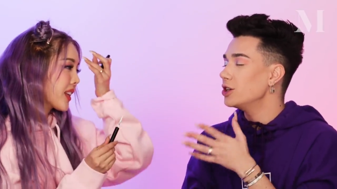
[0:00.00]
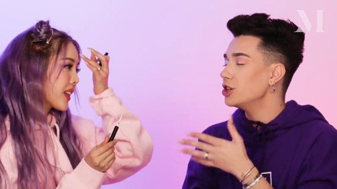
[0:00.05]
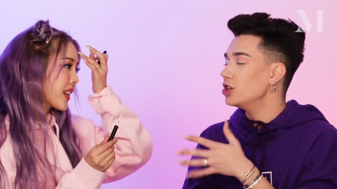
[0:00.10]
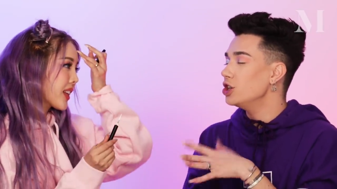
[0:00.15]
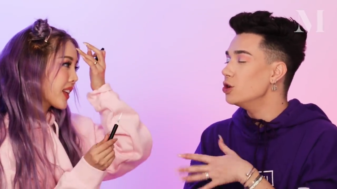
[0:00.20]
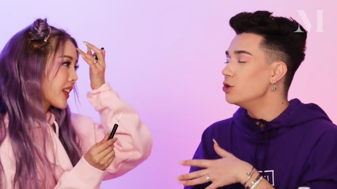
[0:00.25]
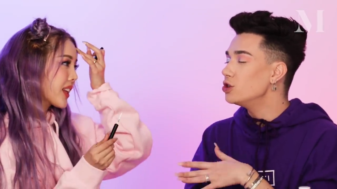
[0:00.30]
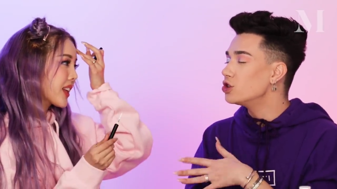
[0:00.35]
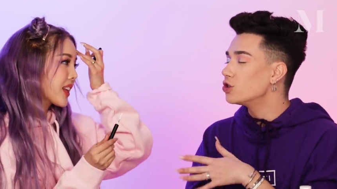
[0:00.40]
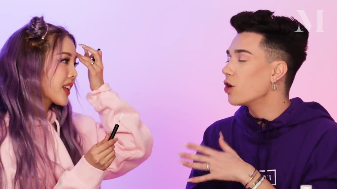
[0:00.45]

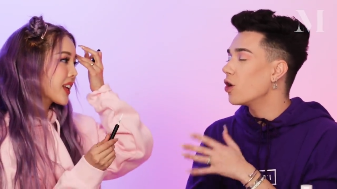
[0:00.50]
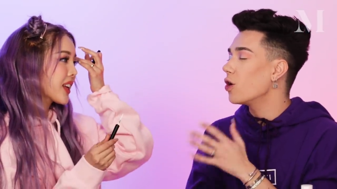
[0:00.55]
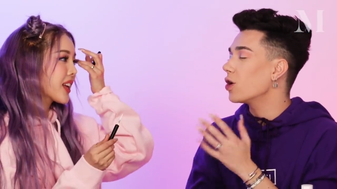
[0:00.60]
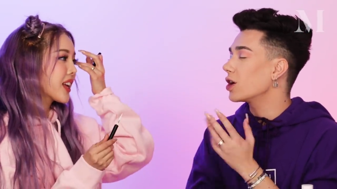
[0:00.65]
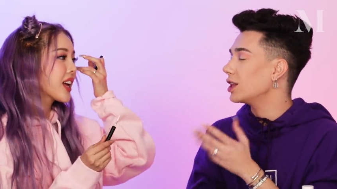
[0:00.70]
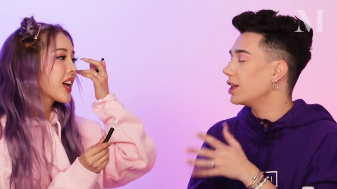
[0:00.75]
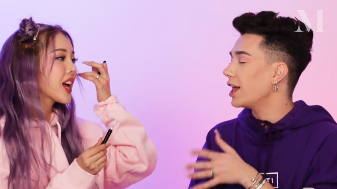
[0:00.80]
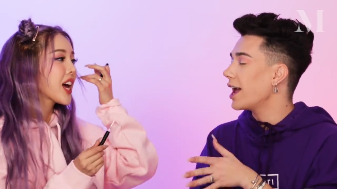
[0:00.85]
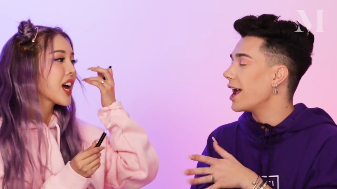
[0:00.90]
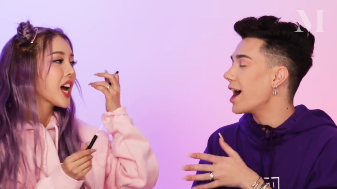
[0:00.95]
Speaker 1: neutral,
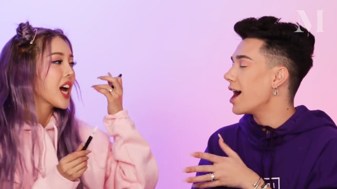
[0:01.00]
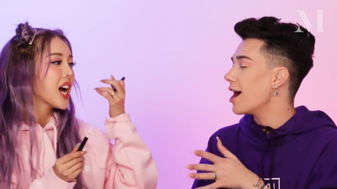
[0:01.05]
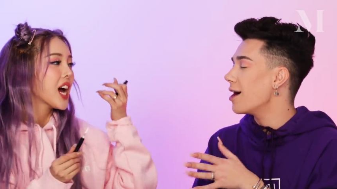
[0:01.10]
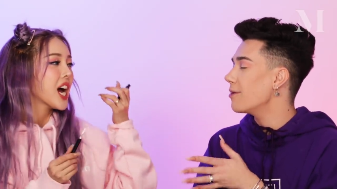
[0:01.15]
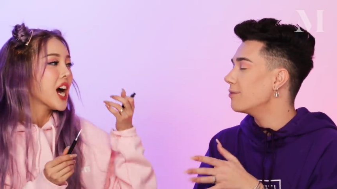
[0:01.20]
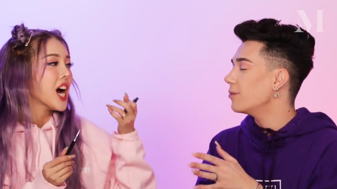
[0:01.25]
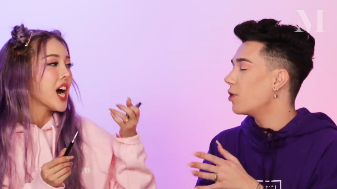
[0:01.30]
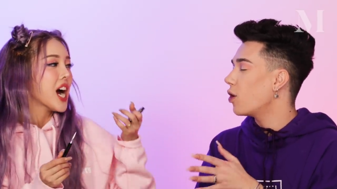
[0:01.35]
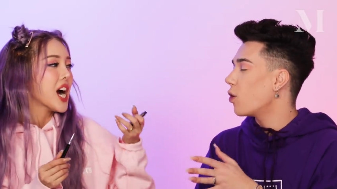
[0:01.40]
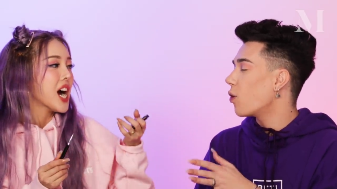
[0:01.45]

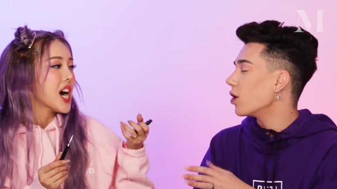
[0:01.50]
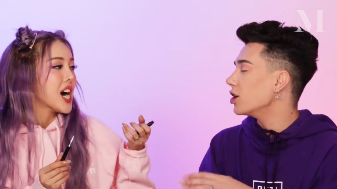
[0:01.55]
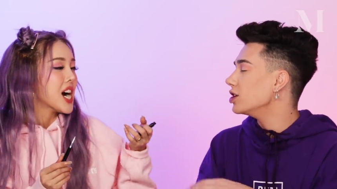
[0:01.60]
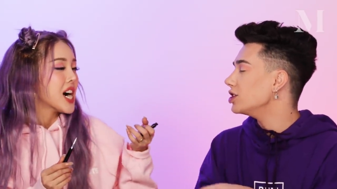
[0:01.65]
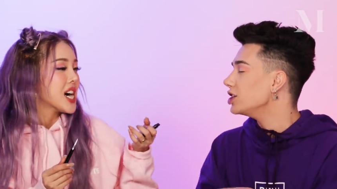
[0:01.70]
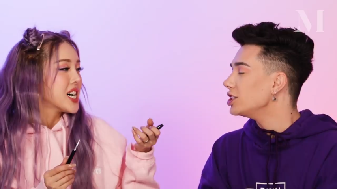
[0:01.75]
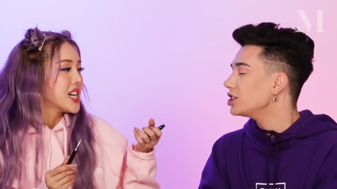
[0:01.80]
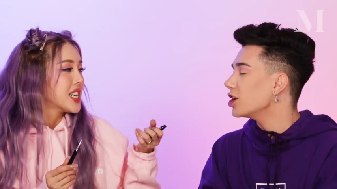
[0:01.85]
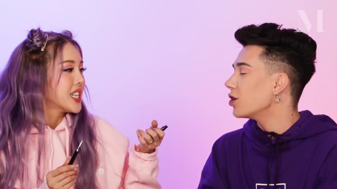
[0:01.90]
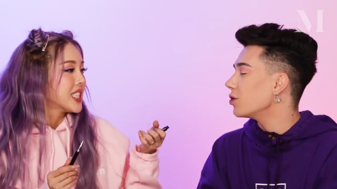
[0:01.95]
glam, orangey
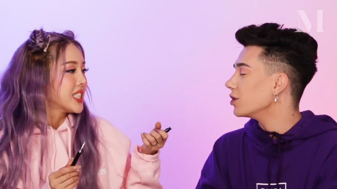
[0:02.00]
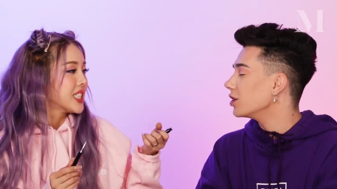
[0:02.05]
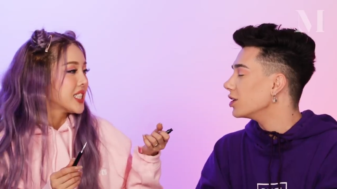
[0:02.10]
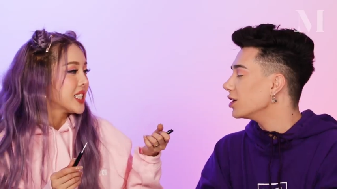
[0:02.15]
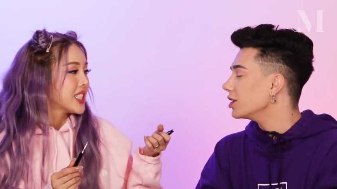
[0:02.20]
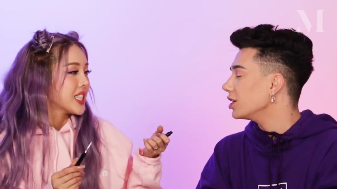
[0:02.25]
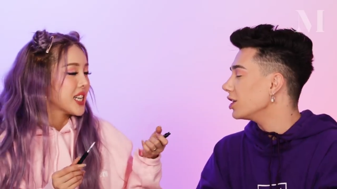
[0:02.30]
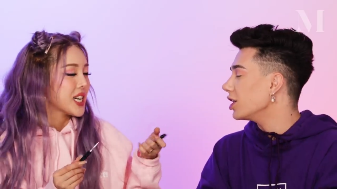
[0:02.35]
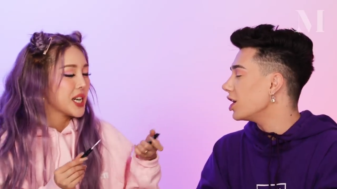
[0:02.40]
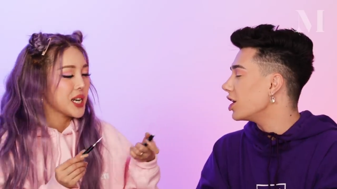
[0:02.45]
tone
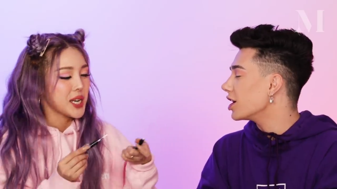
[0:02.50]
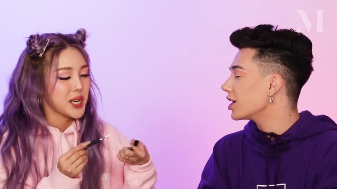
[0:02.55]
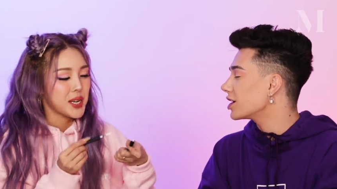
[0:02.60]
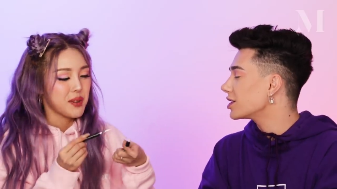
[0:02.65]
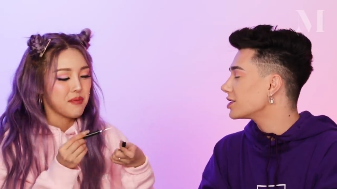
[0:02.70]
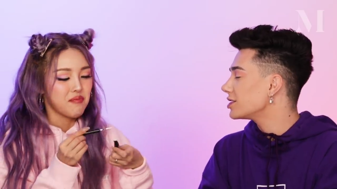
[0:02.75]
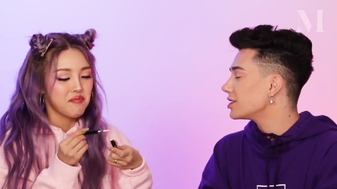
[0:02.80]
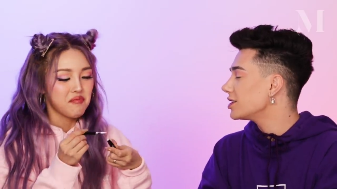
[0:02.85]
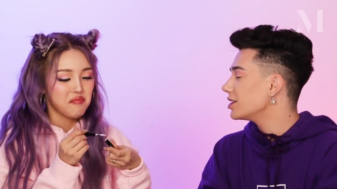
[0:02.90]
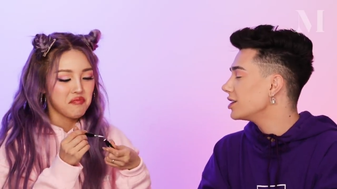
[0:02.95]
looks?
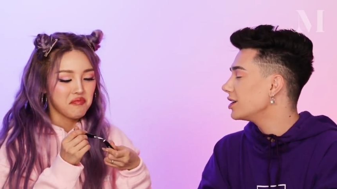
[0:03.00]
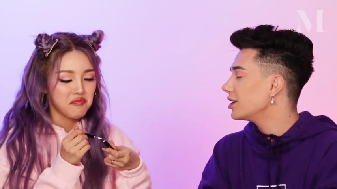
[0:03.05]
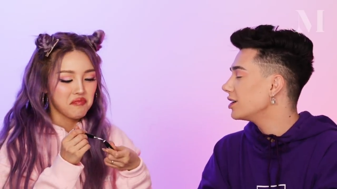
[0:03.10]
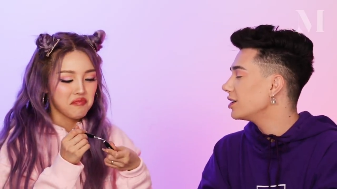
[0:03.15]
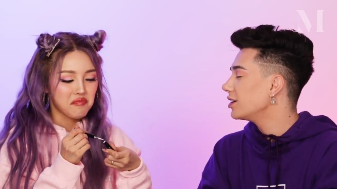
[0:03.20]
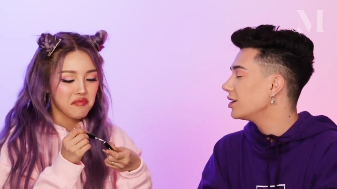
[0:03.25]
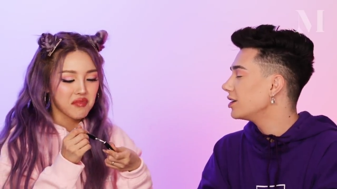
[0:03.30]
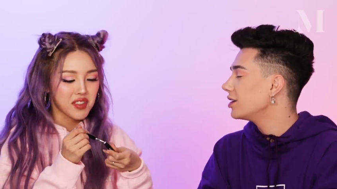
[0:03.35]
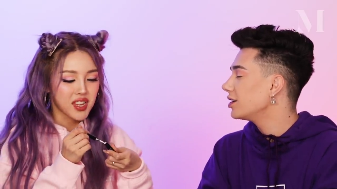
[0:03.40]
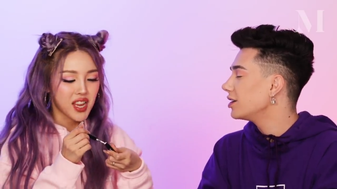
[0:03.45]

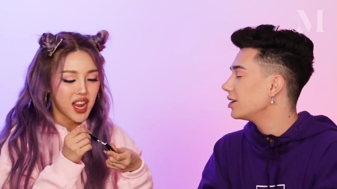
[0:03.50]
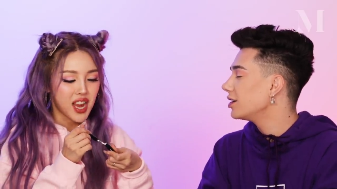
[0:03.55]
Mm,